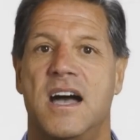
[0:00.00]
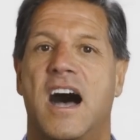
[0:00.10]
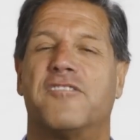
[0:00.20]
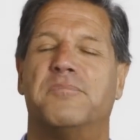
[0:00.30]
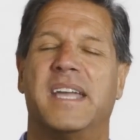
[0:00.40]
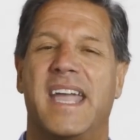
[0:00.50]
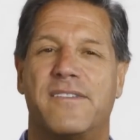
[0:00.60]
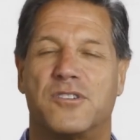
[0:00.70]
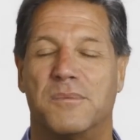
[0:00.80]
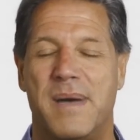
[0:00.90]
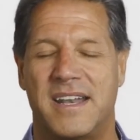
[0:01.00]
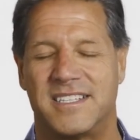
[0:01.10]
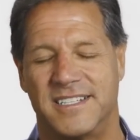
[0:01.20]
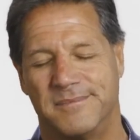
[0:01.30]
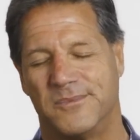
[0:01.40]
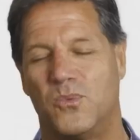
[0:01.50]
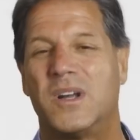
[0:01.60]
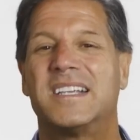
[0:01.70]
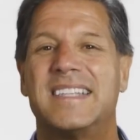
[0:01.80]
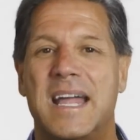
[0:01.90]
of Behavioral Medicine. What
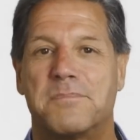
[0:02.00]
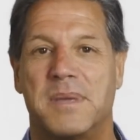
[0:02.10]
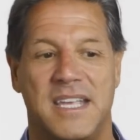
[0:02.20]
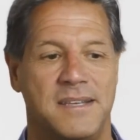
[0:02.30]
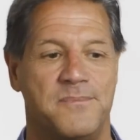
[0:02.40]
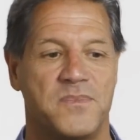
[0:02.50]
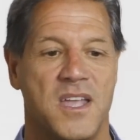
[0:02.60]
does that mean?